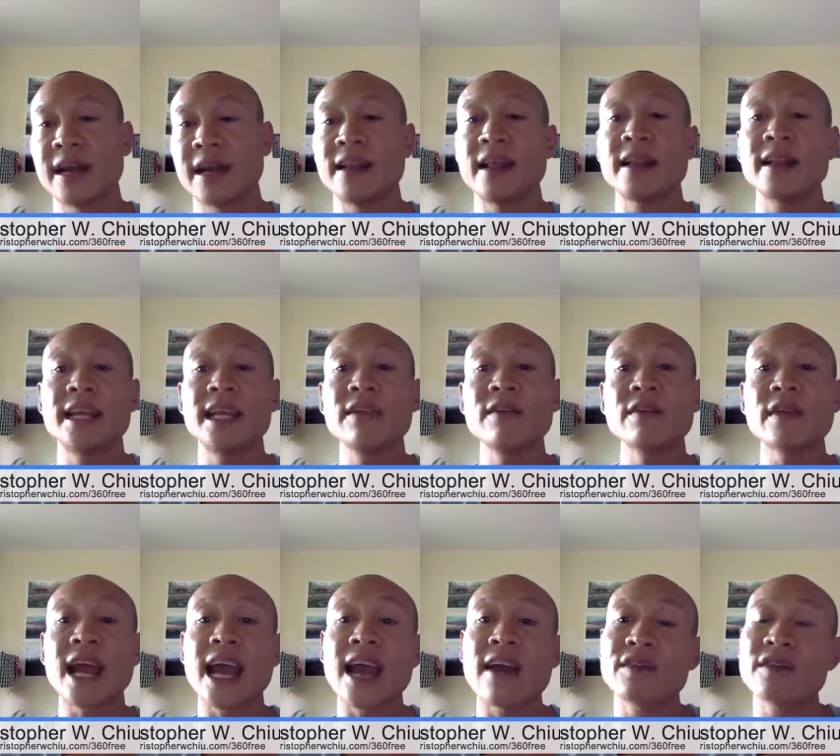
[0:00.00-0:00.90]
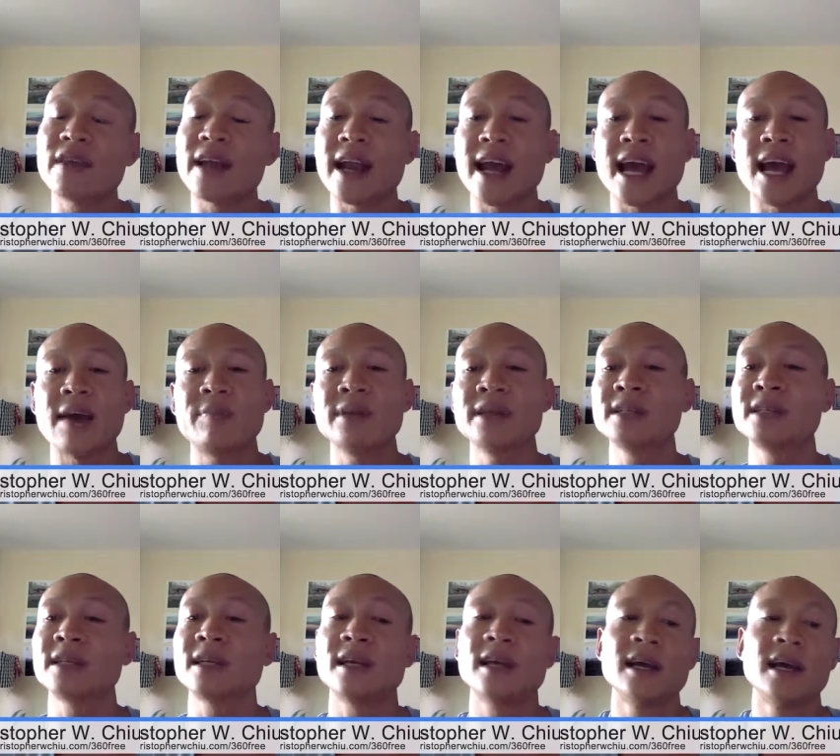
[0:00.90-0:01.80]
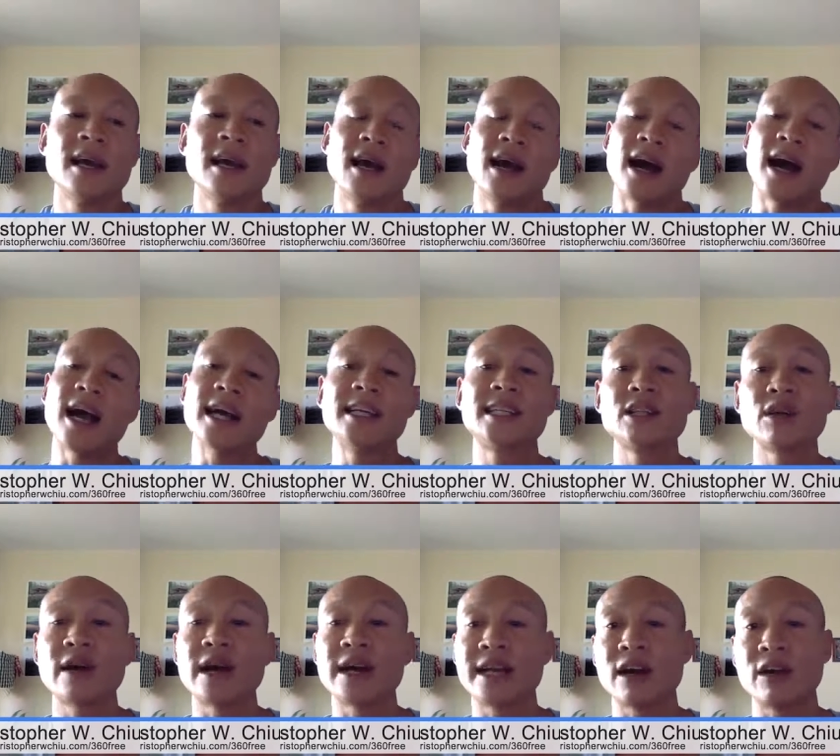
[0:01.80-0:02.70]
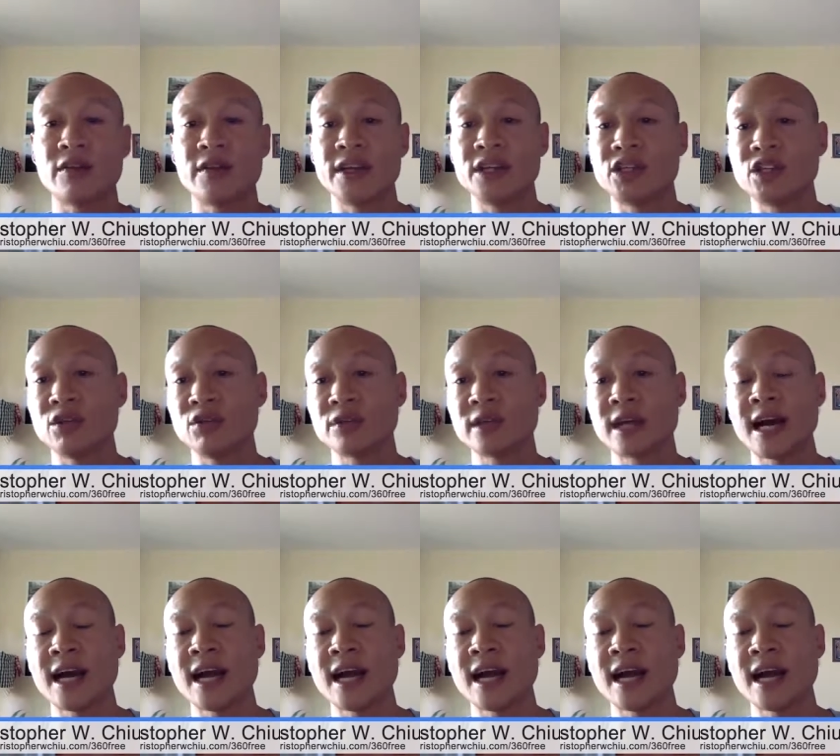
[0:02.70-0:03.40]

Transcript: And then even after that happened, I still had health issues.